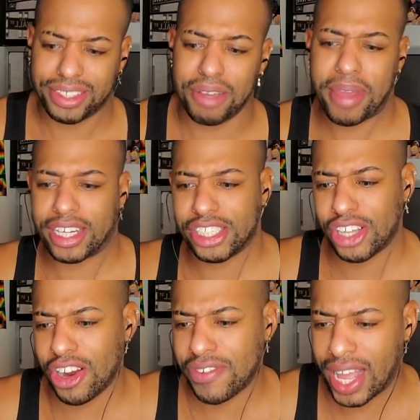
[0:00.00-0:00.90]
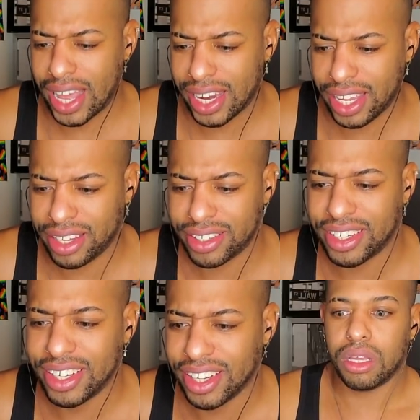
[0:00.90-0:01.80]
you better serve, honey.
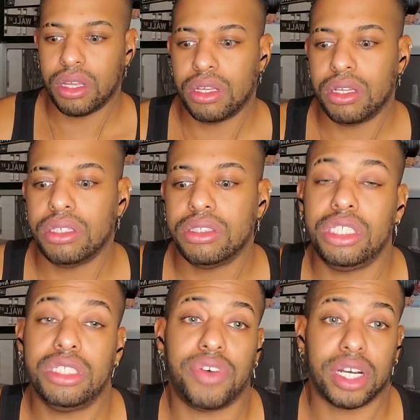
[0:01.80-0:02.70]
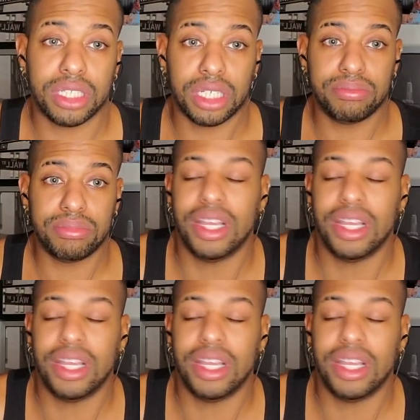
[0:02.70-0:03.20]
She's fucked up.